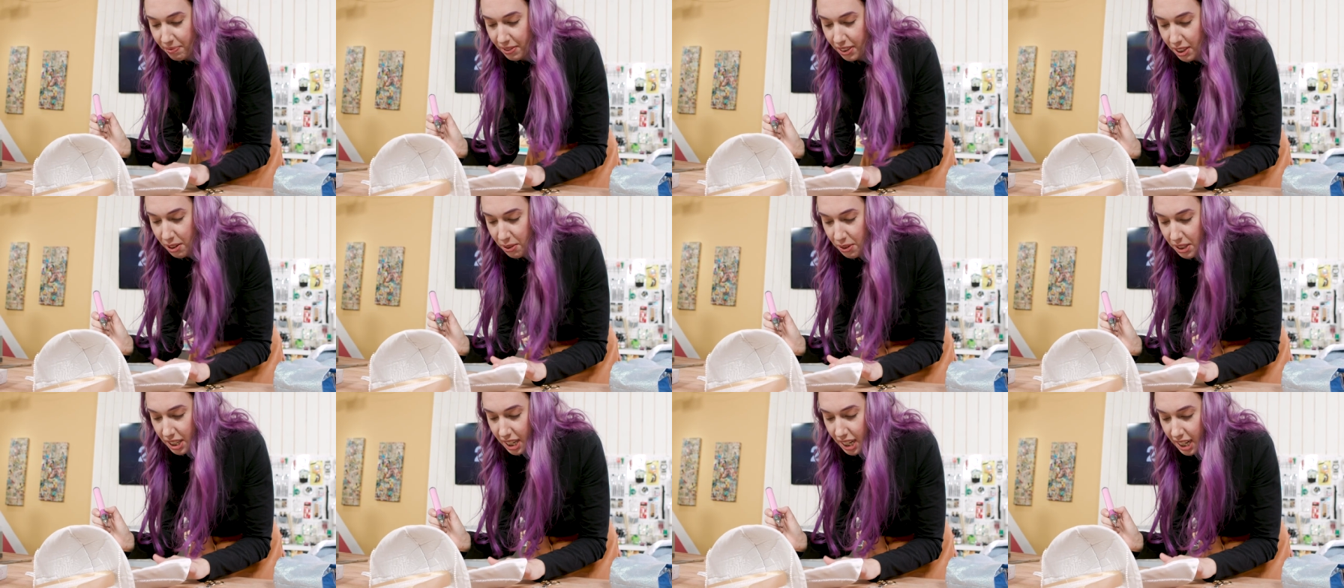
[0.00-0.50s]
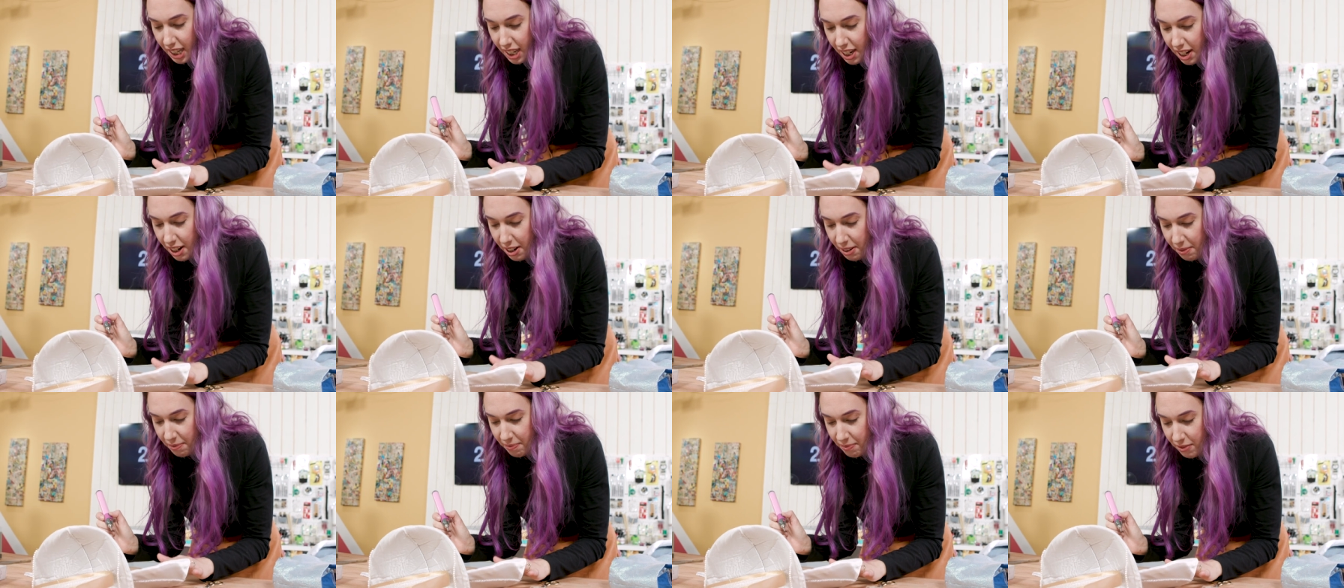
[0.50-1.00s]
No one's gonna
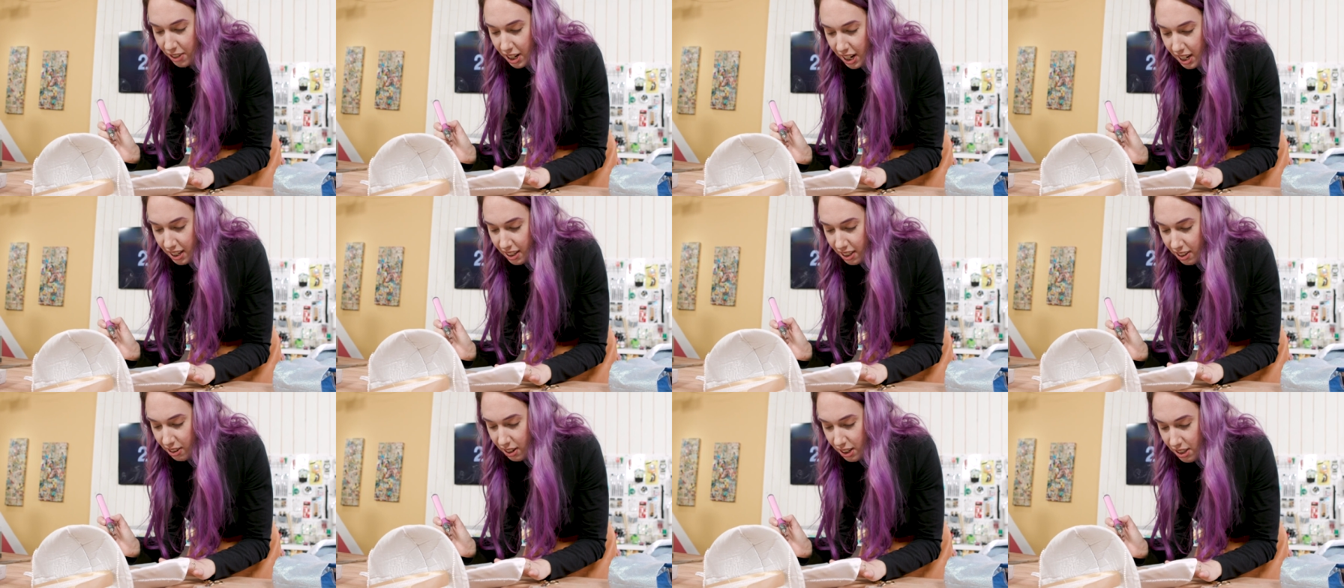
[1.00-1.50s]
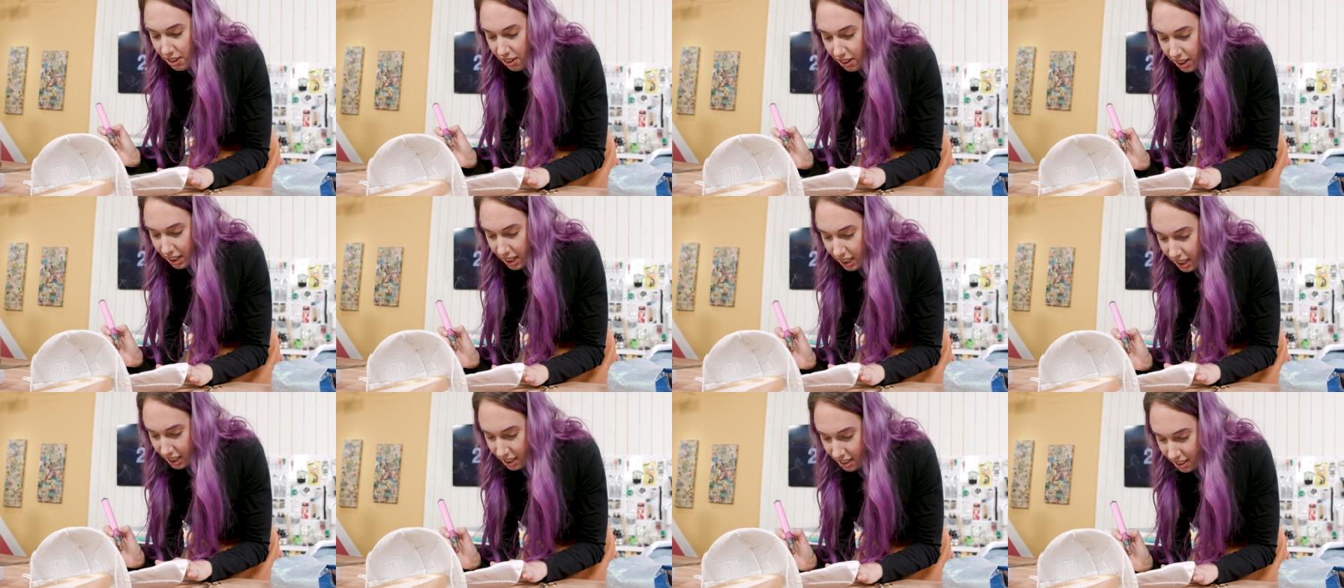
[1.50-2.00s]
care right? You guys aren't
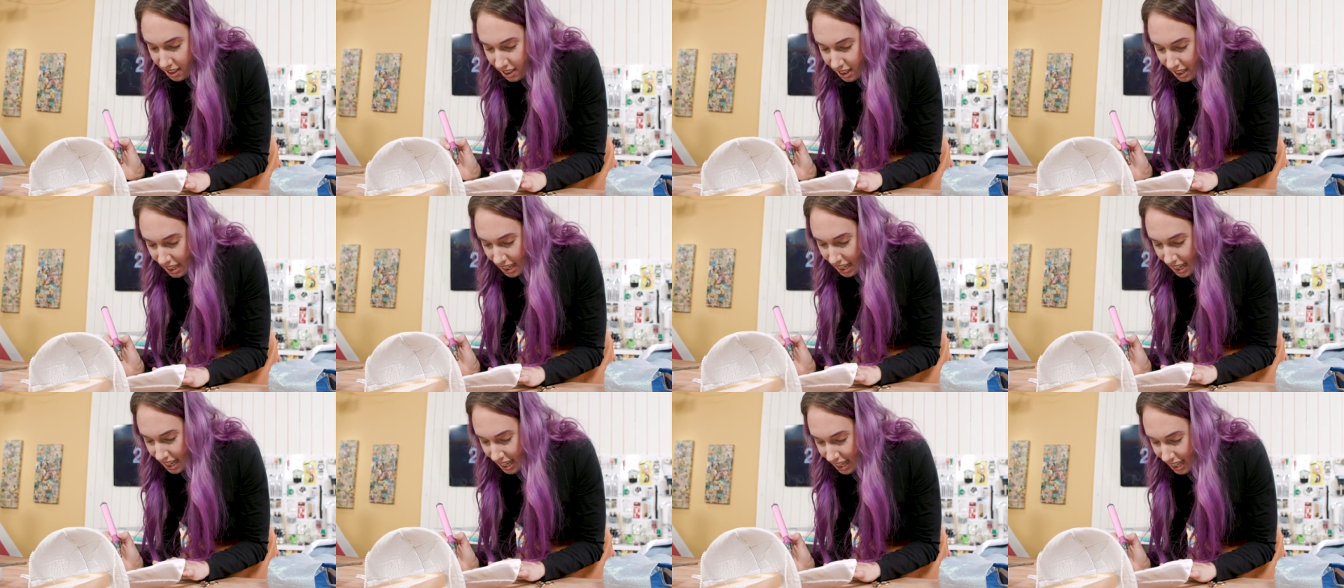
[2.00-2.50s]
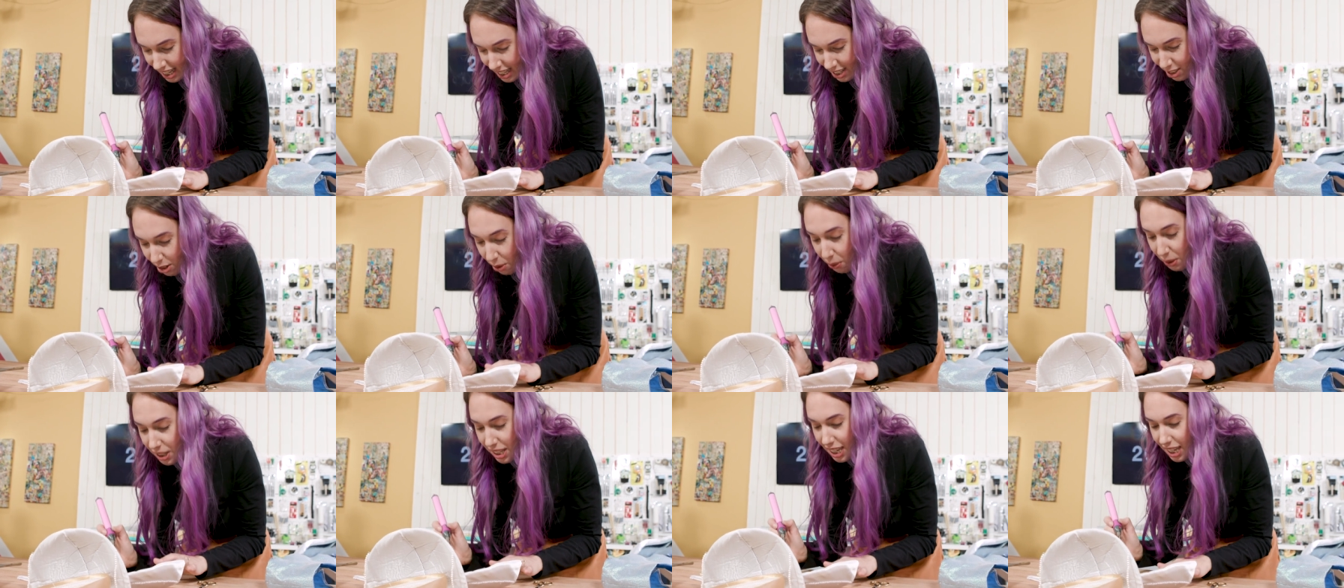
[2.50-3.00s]
gonna, no
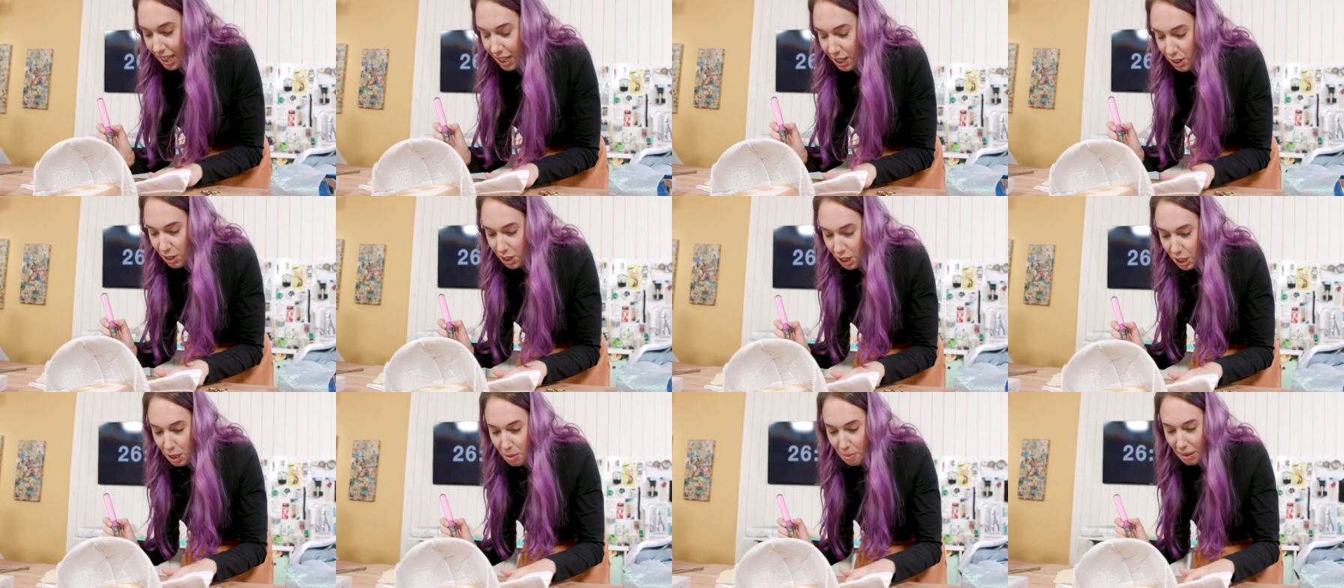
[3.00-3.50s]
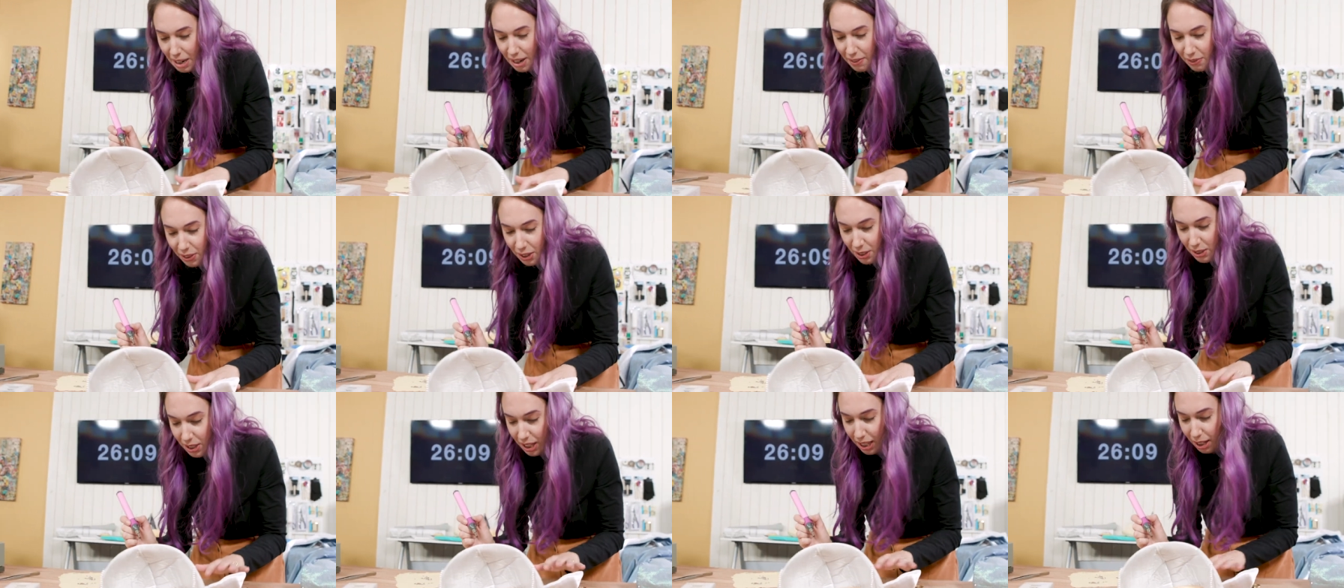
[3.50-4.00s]
one's gonna judge me if
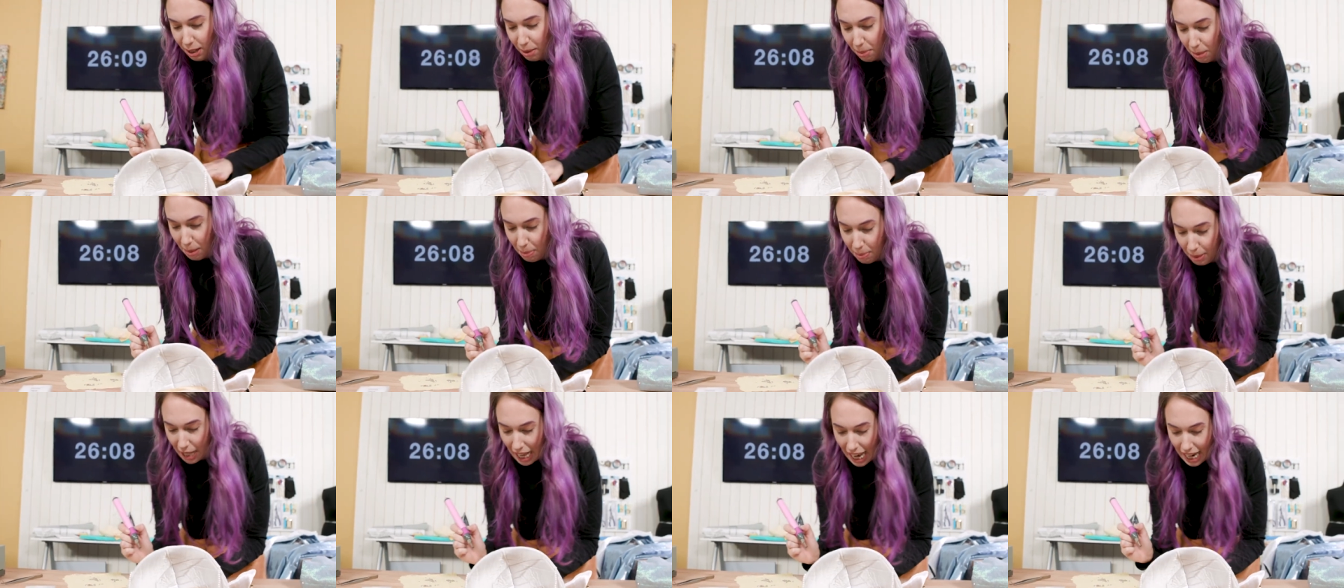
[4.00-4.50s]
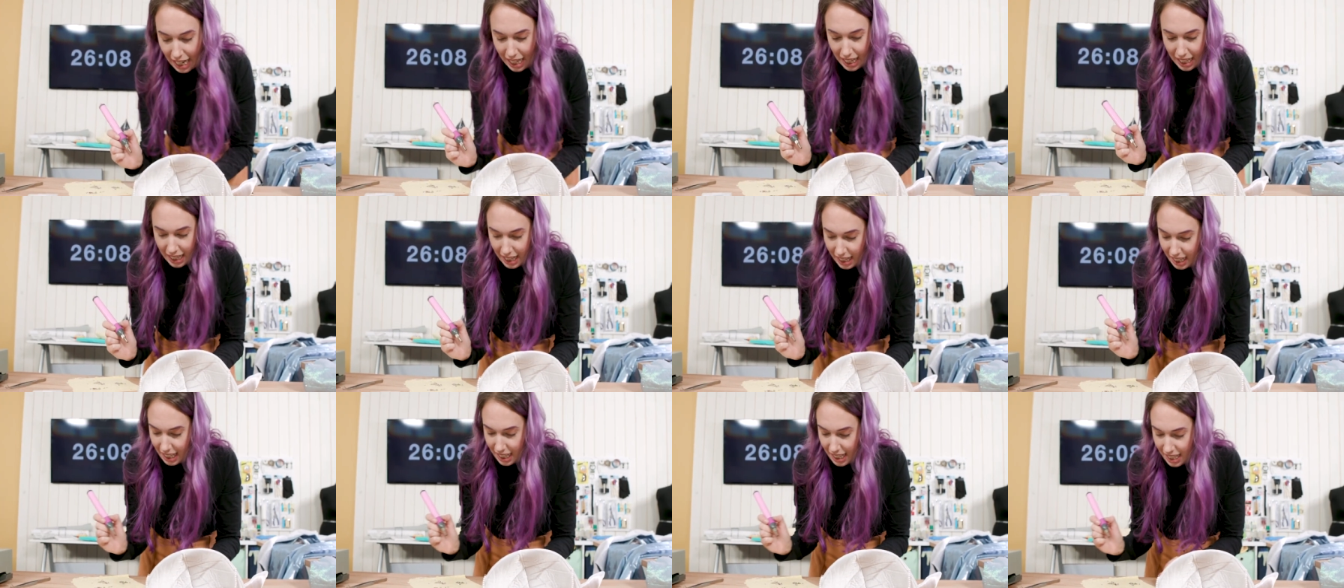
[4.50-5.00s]
there's a little bit black
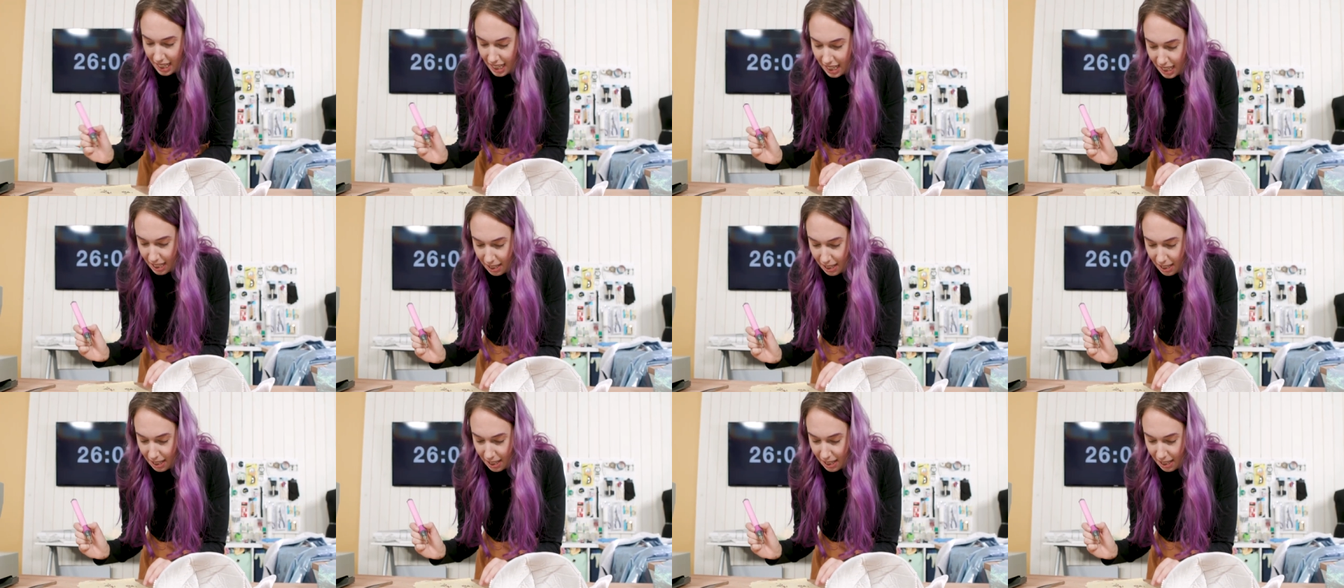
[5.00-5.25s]
on this.